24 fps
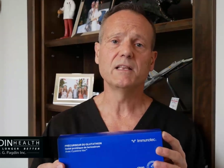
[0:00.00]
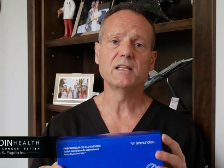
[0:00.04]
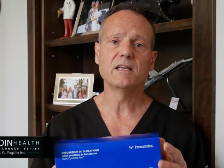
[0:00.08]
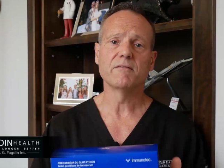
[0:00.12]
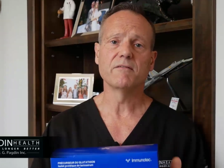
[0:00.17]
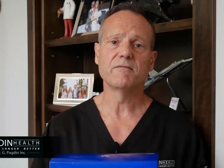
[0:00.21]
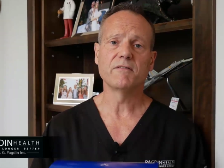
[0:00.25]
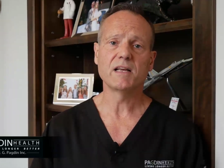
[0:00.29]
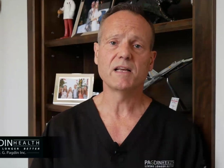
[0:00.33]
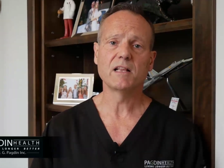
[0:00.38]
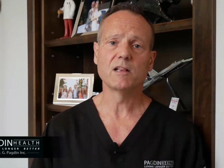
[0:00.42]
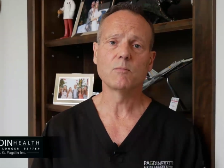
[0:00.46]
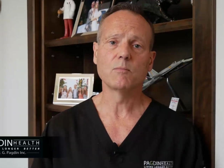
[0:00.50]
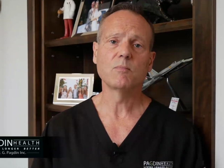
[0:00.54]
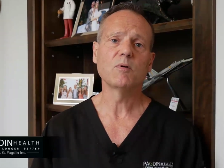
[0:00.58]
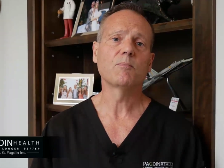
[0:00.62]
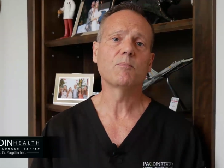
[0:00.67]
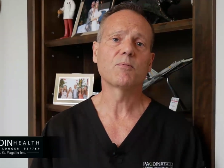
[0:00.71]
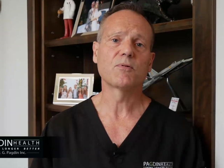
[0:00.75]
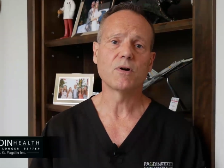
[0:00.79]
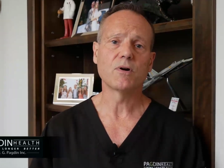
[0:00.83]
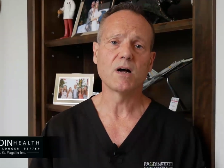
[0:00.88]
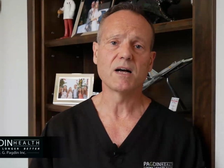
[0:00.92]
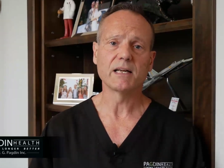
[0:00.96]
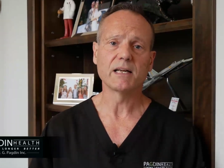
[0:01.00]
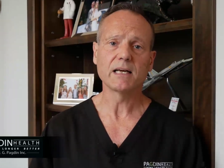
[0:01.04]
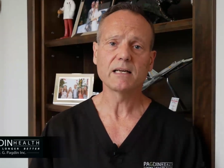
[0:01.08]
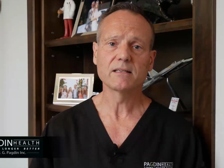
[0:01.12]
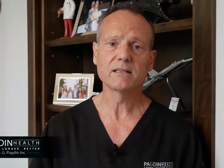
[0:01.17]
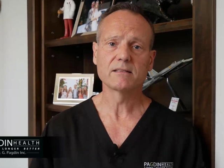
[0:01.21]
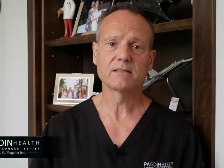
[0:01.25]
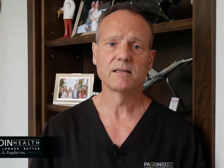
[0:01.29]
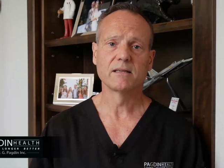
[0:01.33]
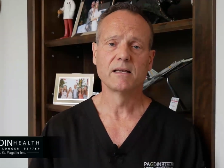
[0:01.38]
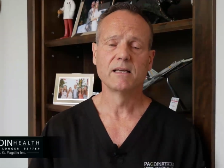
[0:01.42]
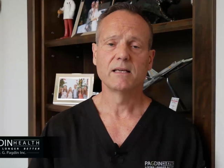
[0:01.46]
the available
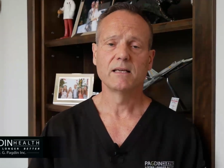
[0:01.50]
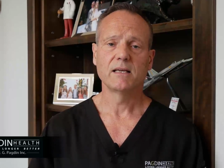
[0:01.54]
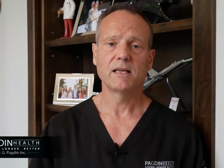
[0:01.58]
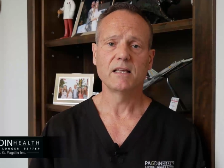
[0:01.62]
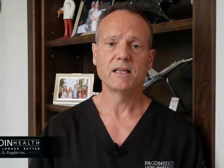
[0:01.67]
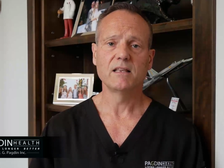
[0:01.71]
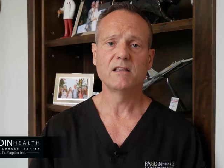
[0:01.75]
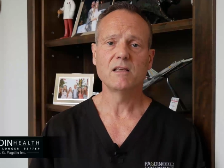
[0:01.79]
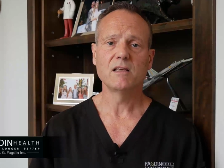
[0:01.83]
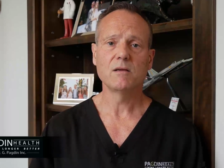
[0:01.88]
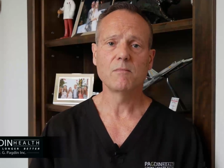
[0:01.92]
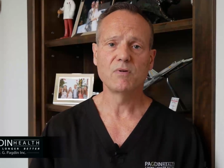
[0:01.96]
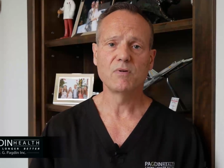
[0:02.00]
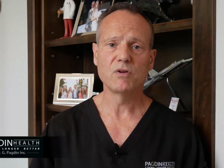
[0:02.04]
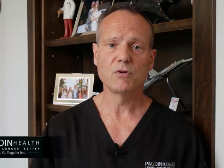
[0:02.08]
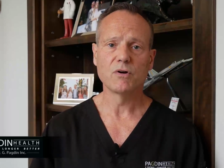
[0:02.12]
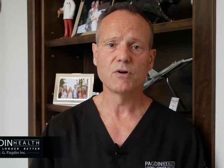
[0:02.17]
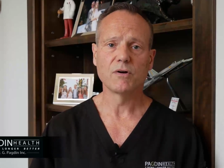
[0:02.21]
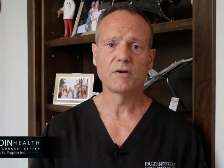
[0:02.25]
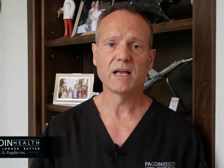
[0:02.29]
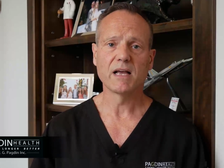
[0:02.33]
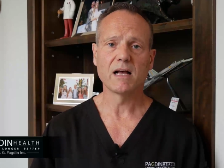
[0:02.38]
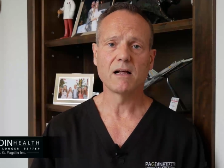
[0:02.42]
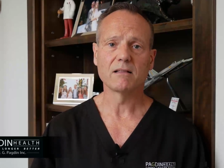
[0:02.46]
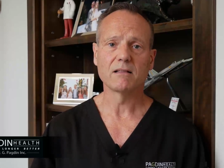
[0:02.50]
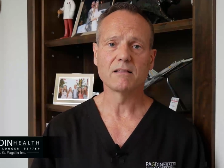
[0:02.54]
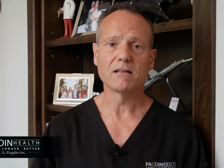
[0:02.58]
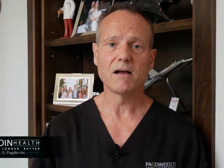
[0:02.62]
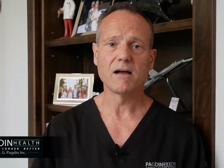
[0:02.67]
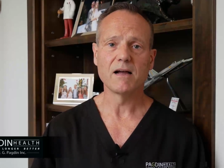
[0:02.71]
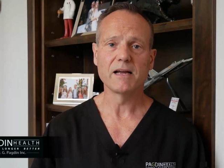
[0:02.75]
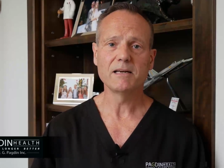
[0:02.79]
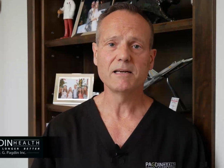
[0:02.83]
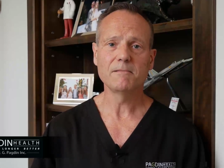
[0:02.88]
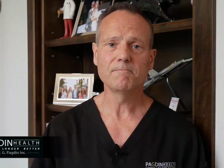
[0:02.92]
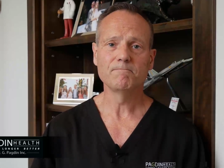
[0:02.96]
products in the Immunocal
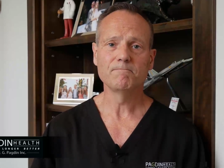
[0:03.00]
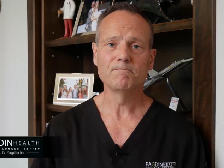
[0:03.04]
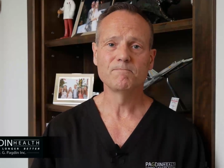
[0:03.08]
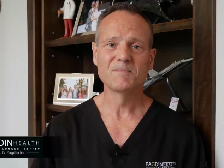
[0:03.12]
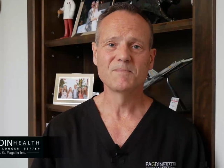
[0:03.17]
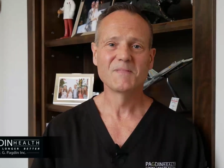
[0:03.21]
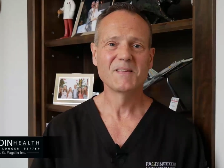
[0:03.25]
line.